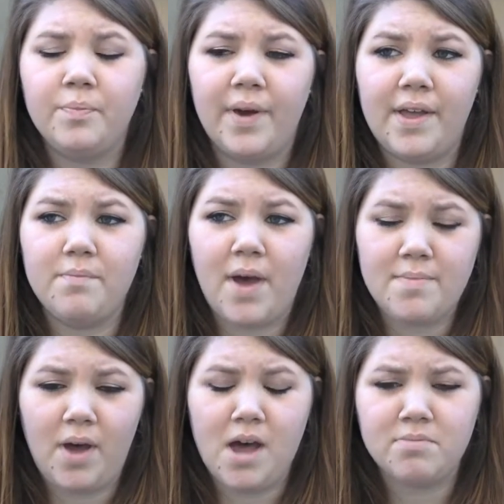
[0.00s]
But my
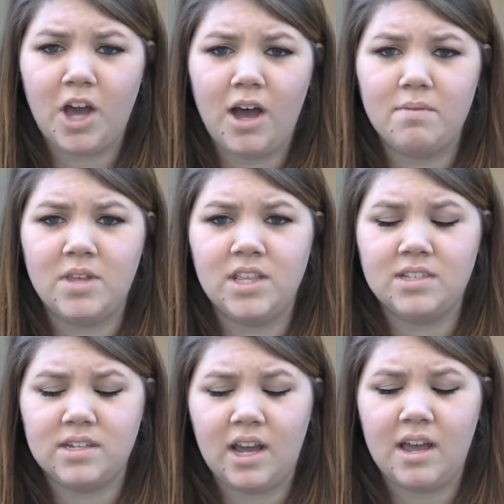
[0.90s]
mom caught me
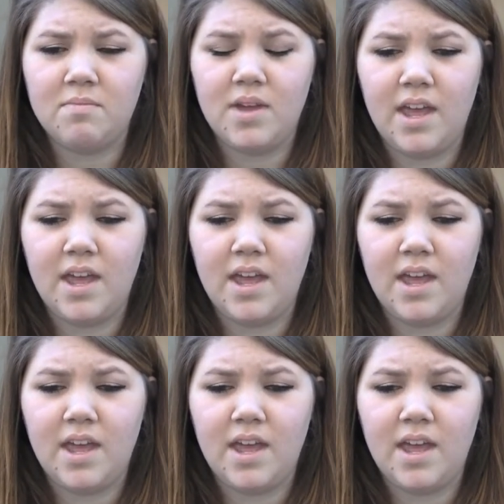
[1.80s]
this time,